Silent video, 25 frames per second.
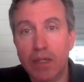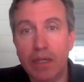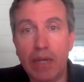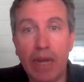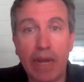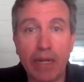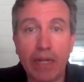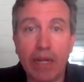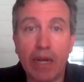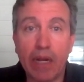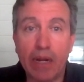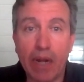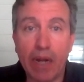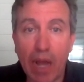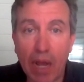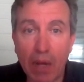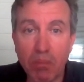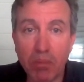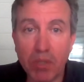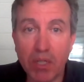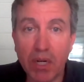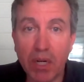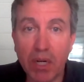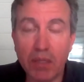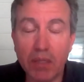Nikon
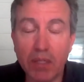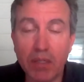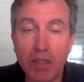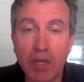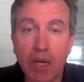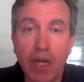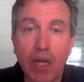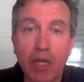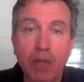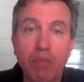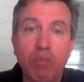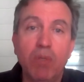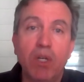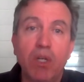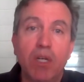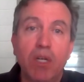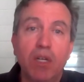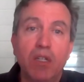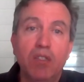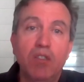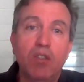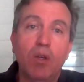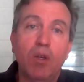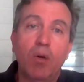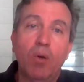option at the time,
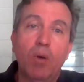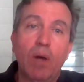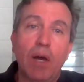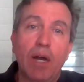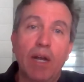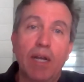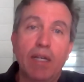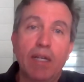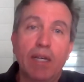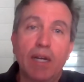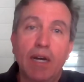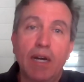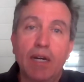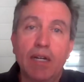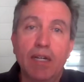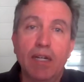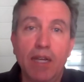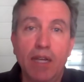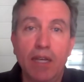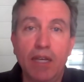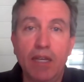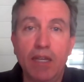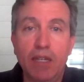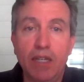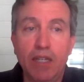so I got
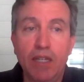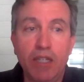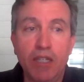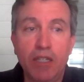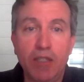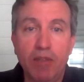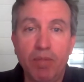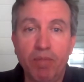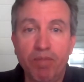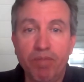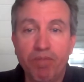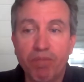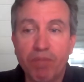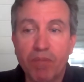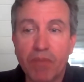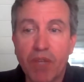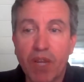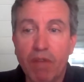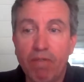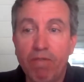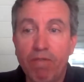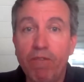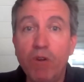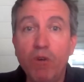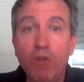a
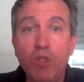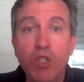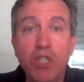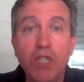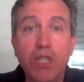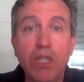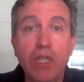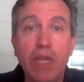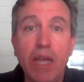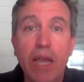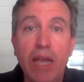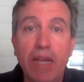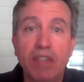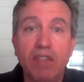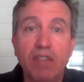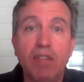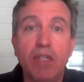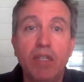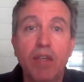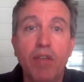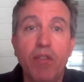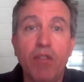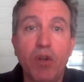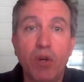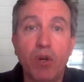Fuji
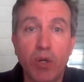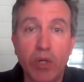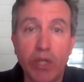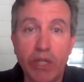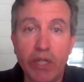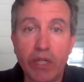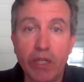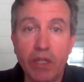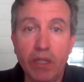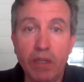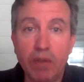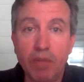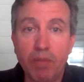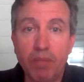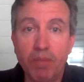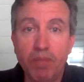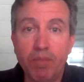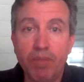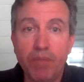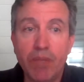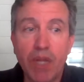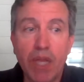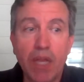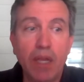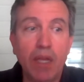X-T30,
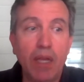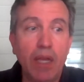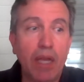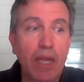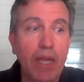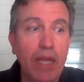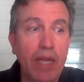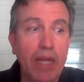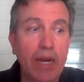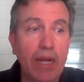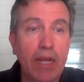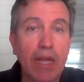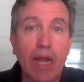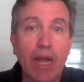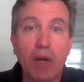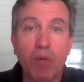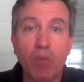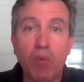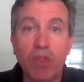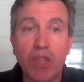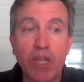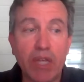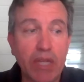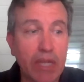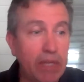and I got it
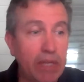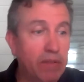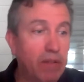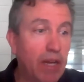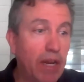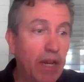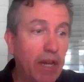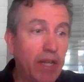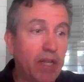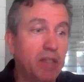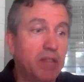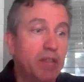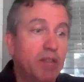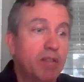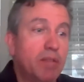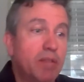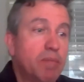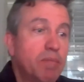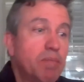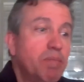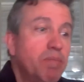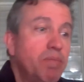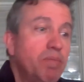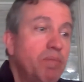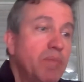with the kit lens.
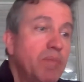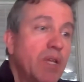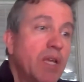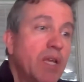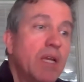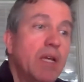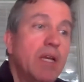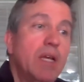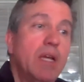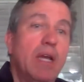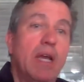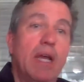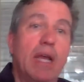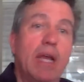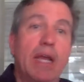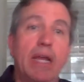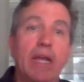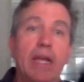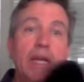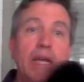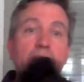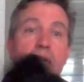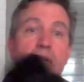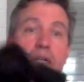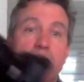
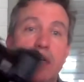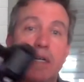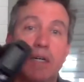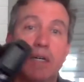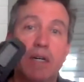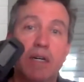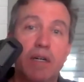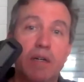And